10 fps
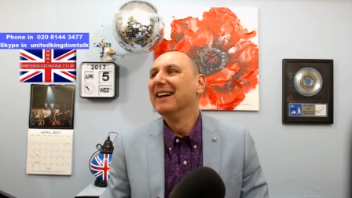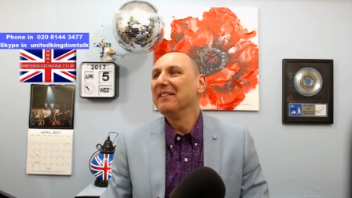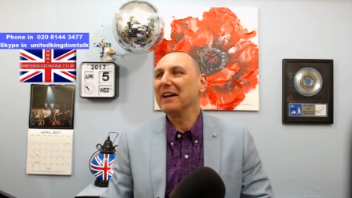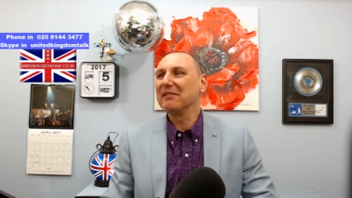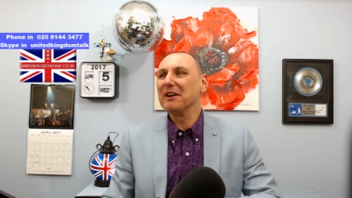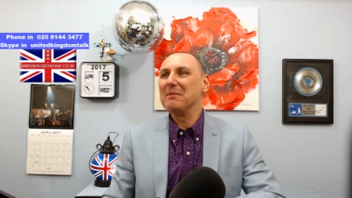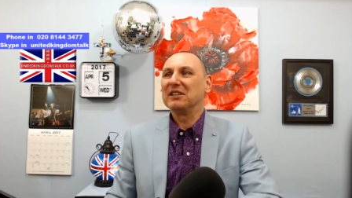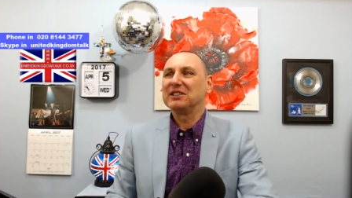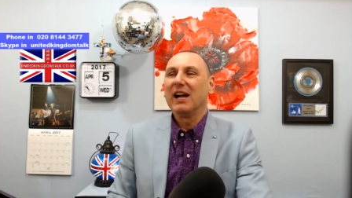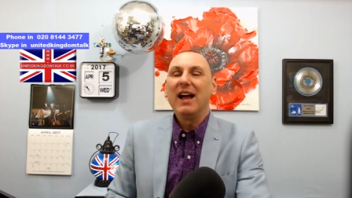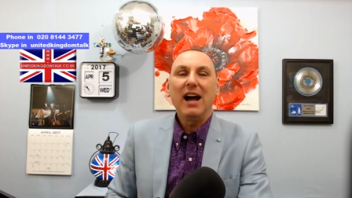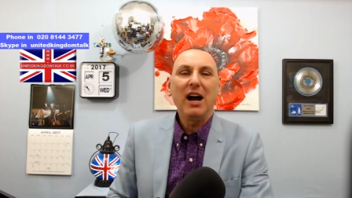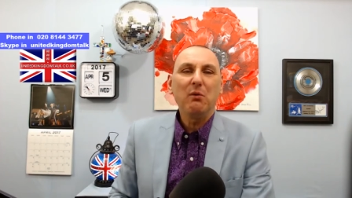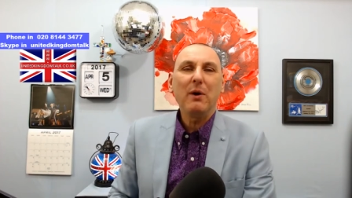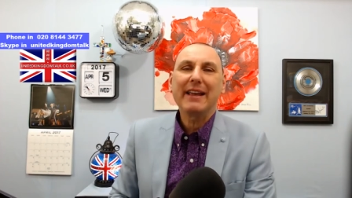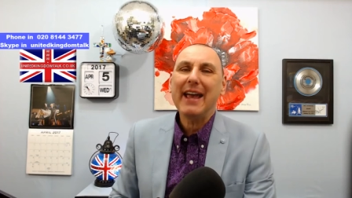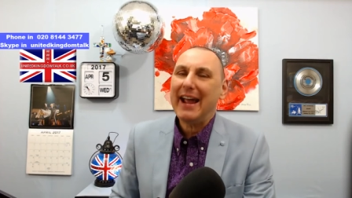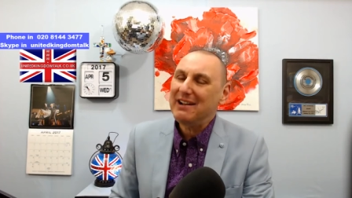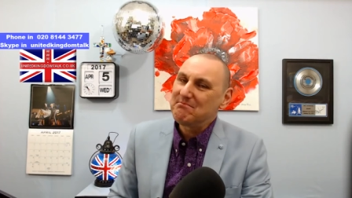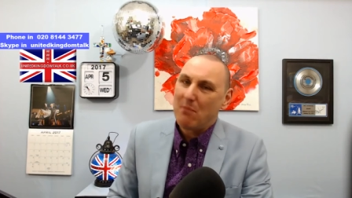Thank you very much. Uh, we're
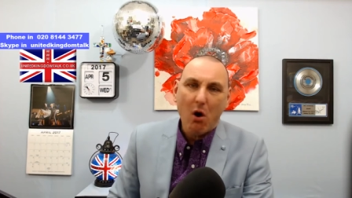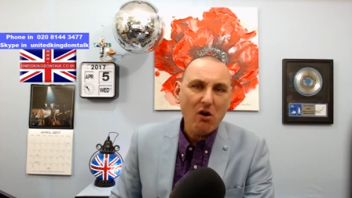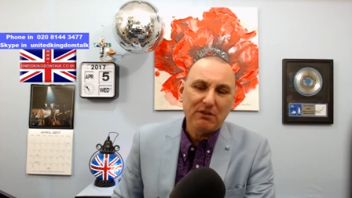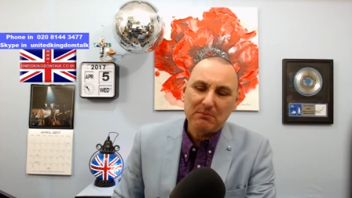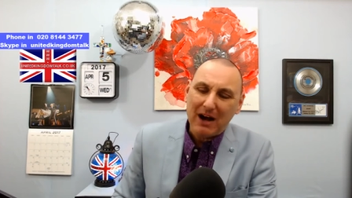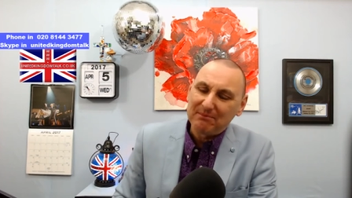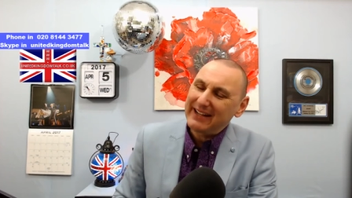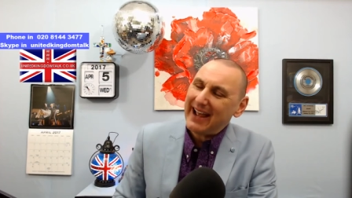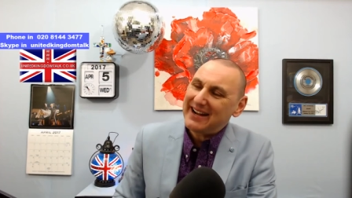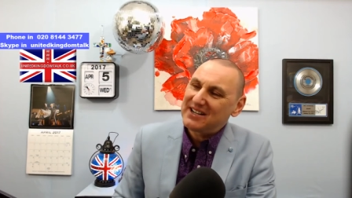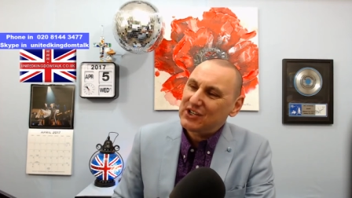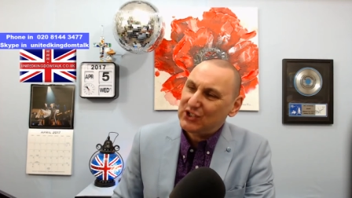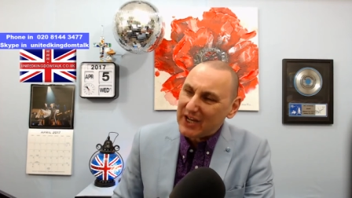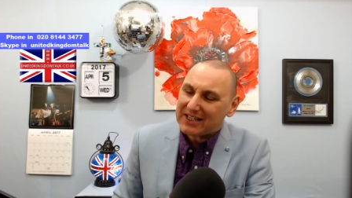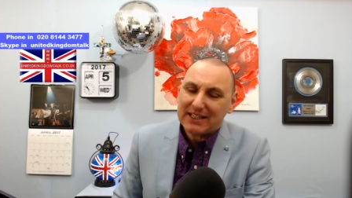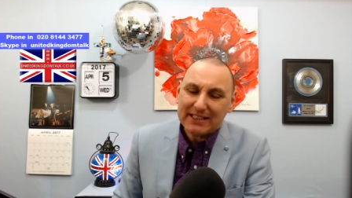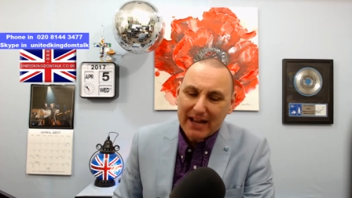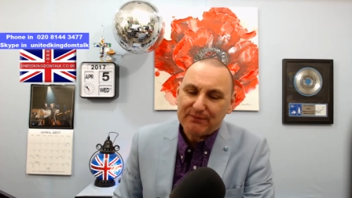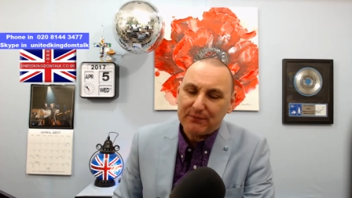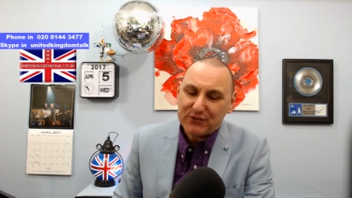getting more. I'm getting sick to
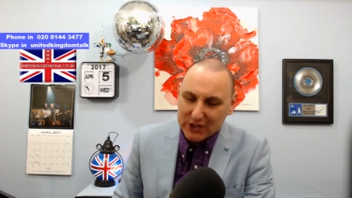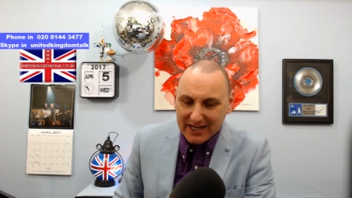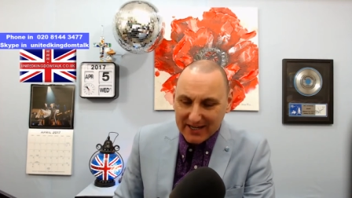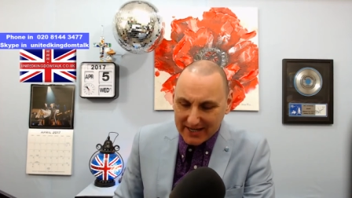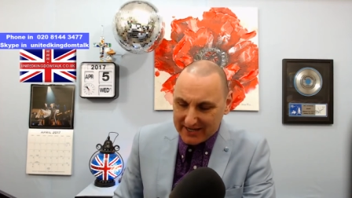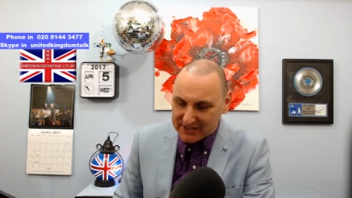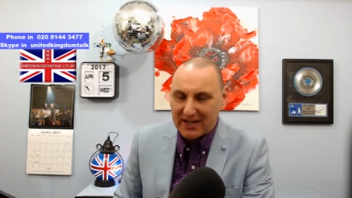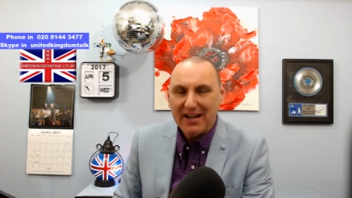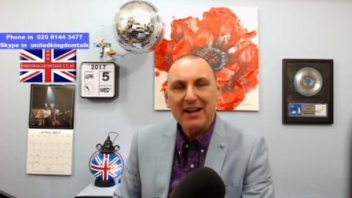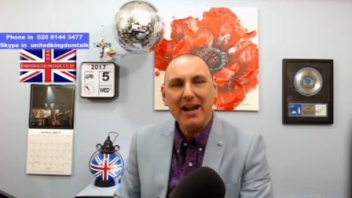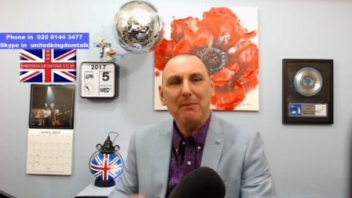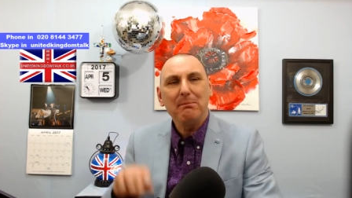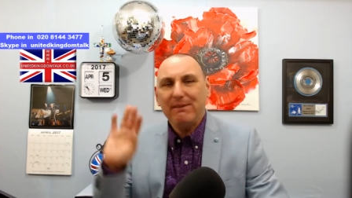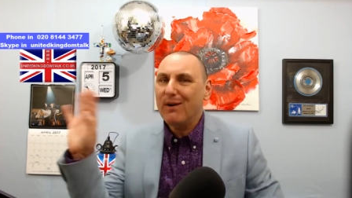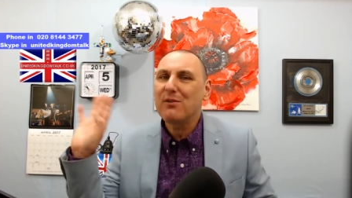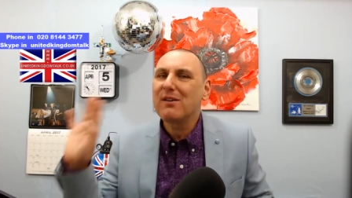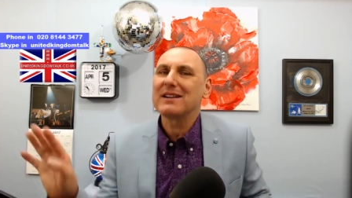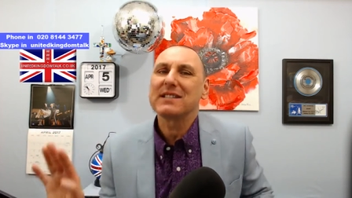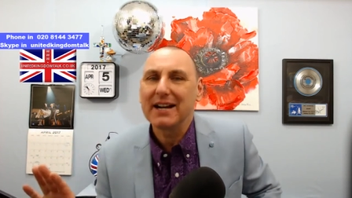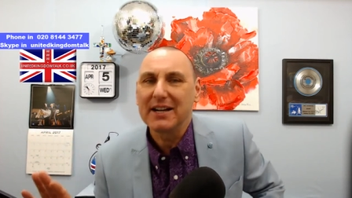death of seeing these. Now, before I
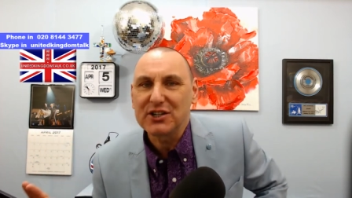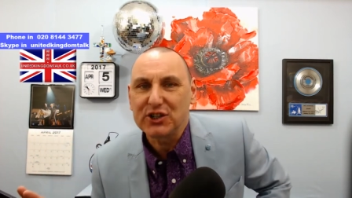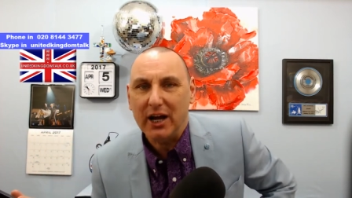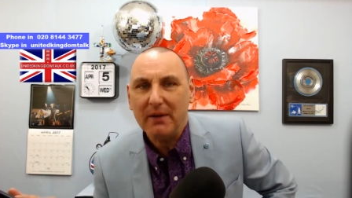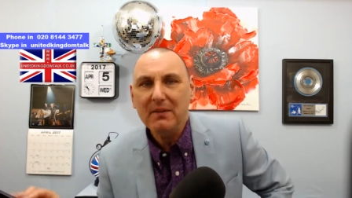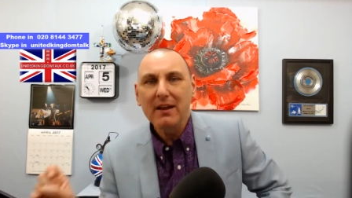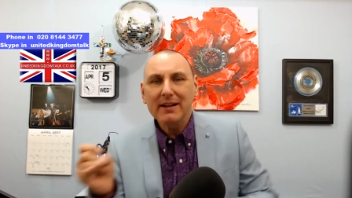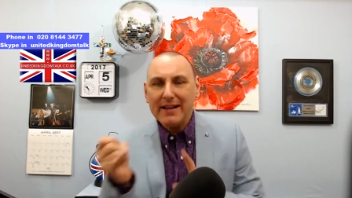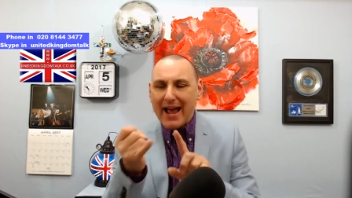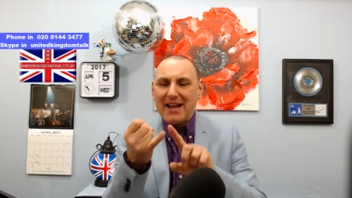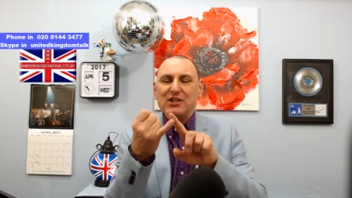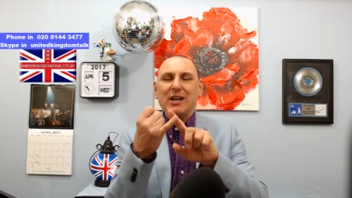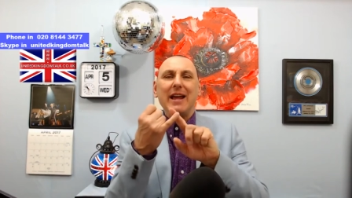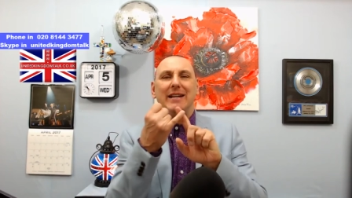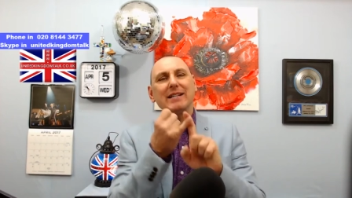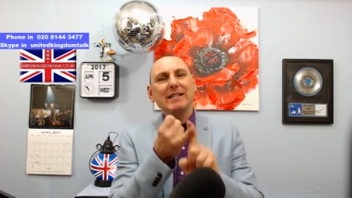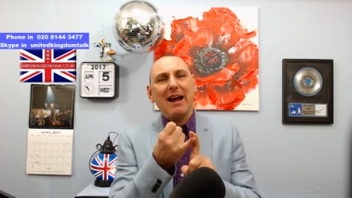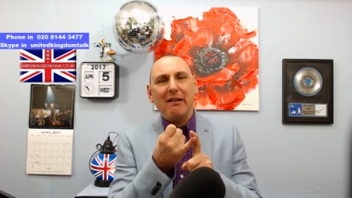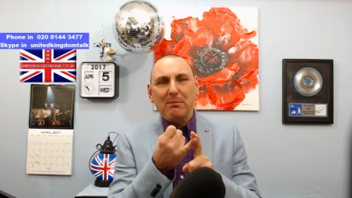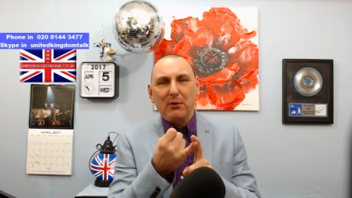say this to you, cancer is a
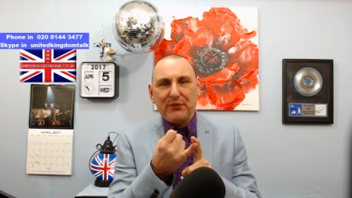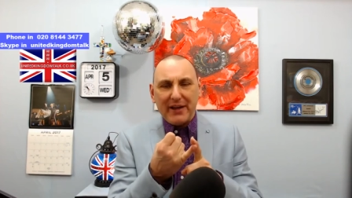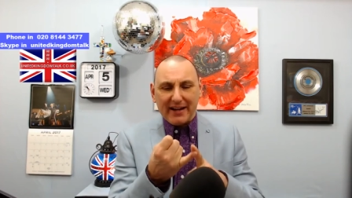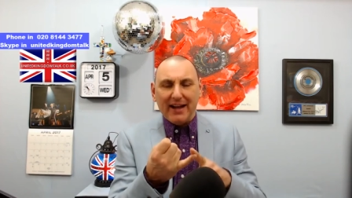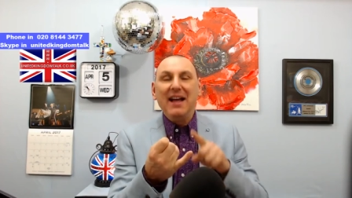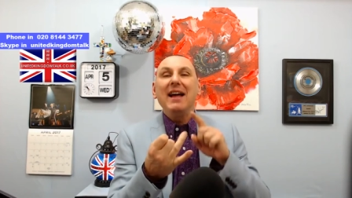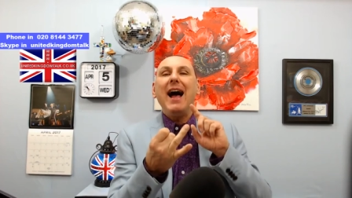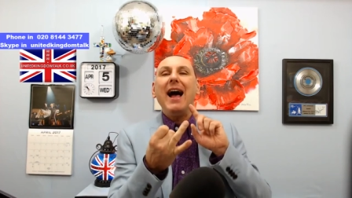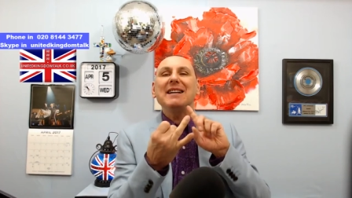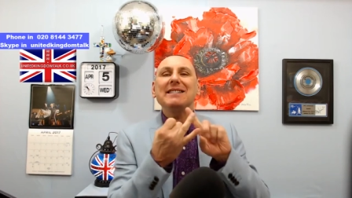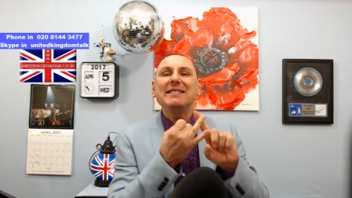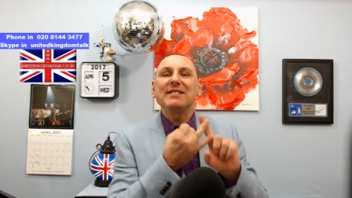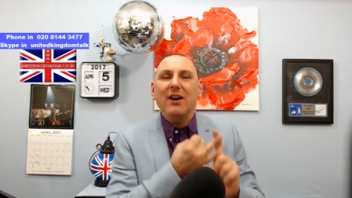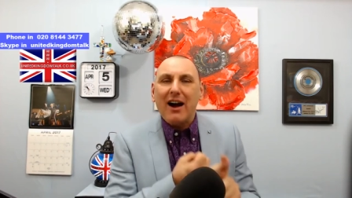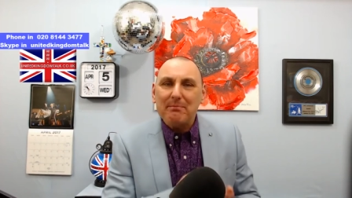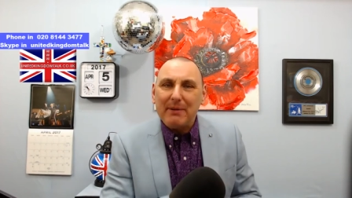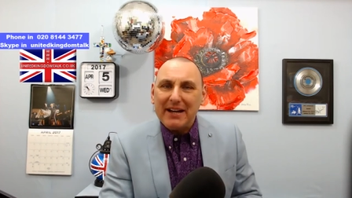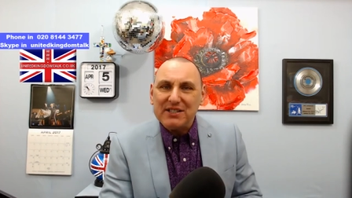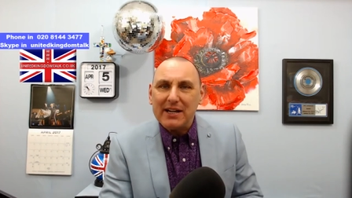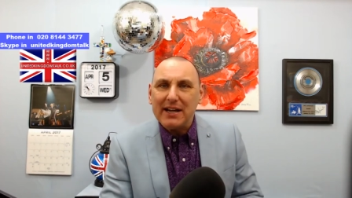terrible thing, as is
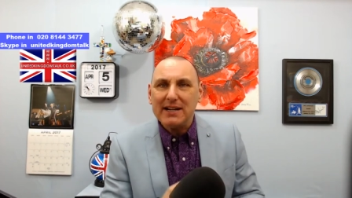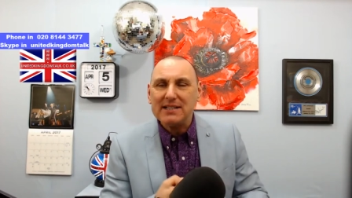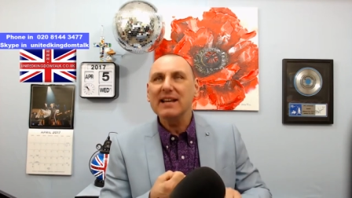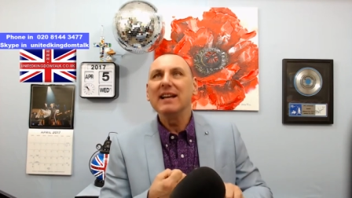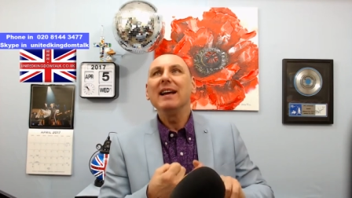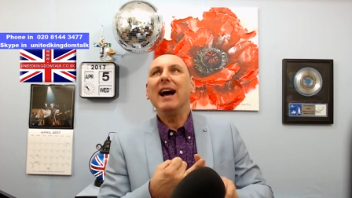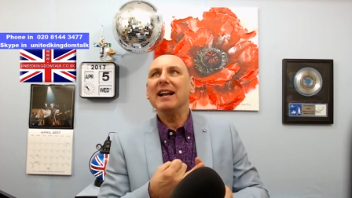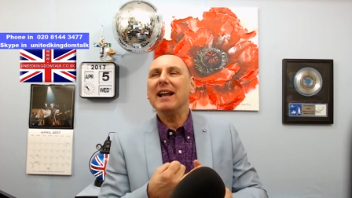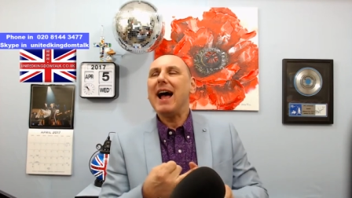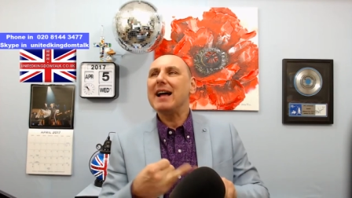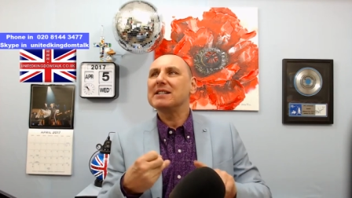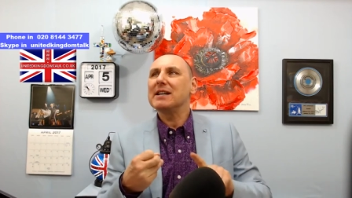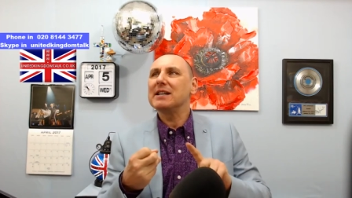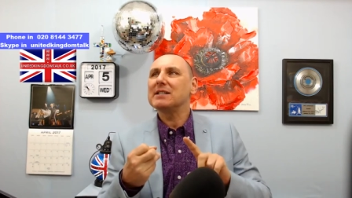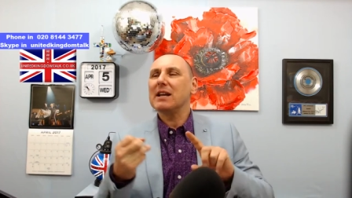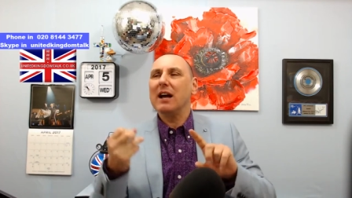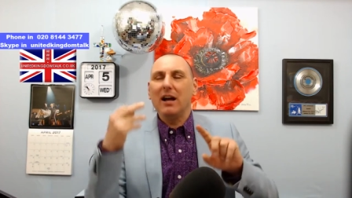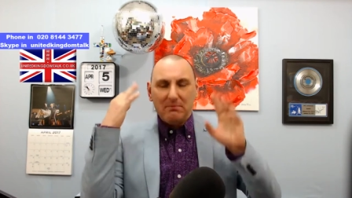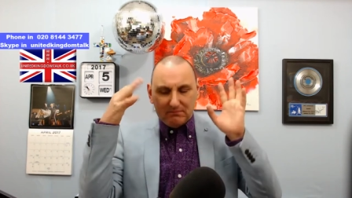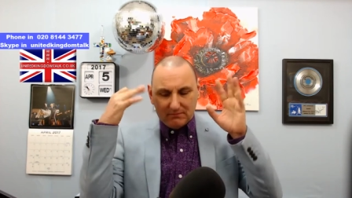diabetes, and as is
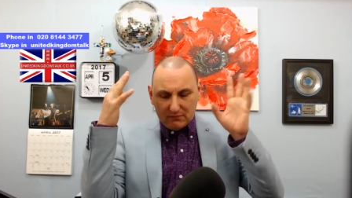um,